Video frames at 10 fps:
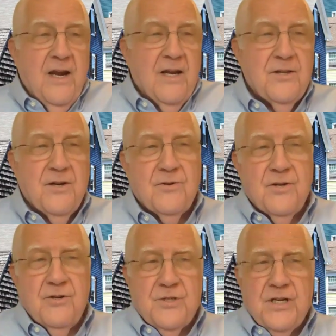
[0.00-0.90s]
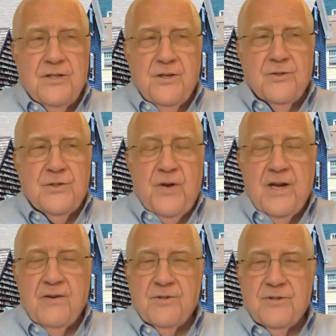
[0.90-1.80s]
And though using those
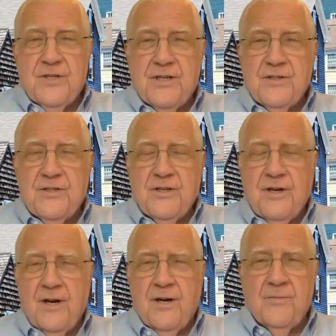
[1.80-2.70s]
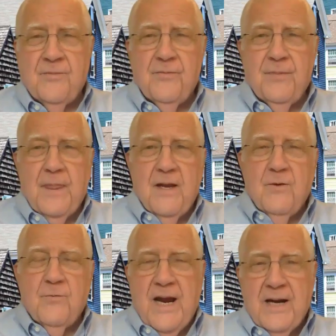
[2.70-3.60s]
five or six uh,
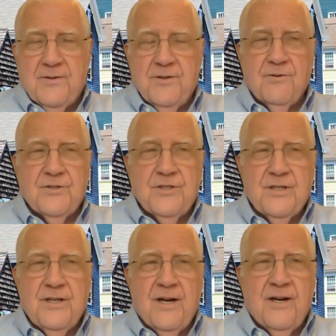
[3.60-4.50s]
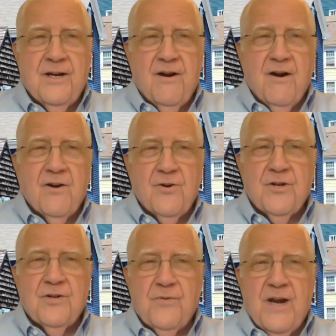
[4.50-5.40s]
factors uh, are
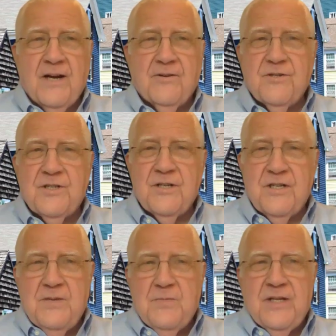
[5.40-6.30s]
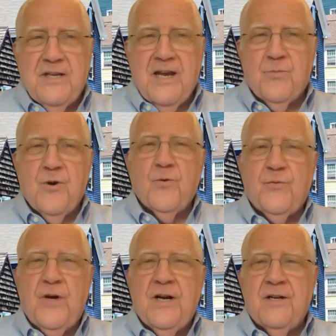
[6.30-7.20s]
good factors, and keeping that
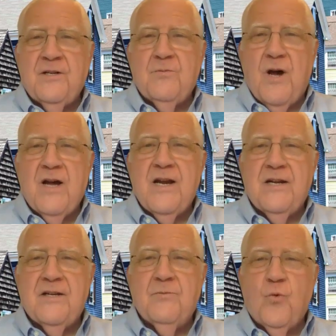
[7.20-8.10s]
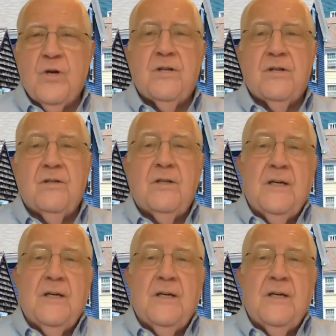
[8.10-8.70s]
profile in mind will